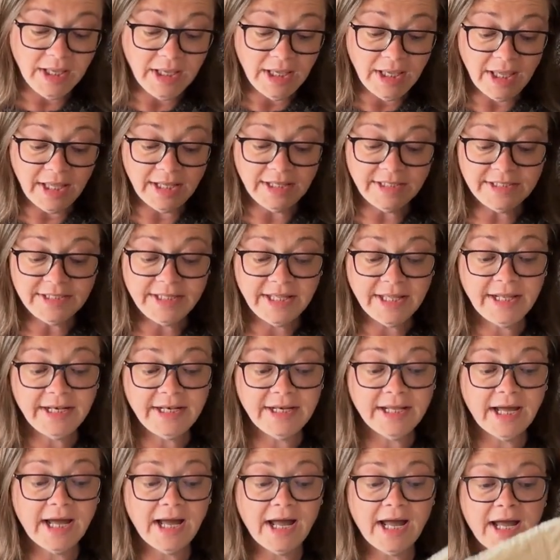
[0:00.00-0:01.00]
And then
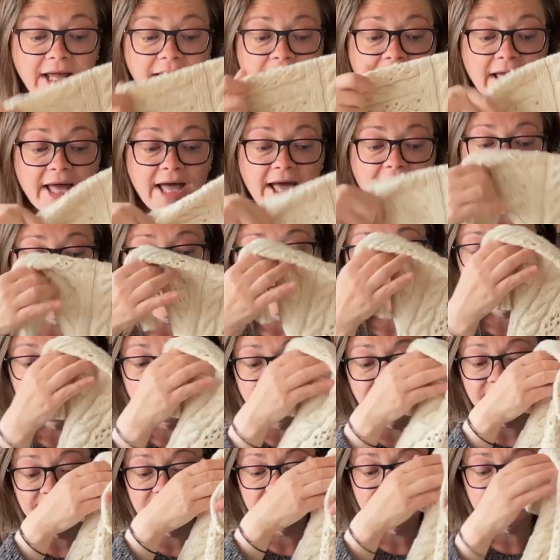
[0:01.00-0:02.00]
I added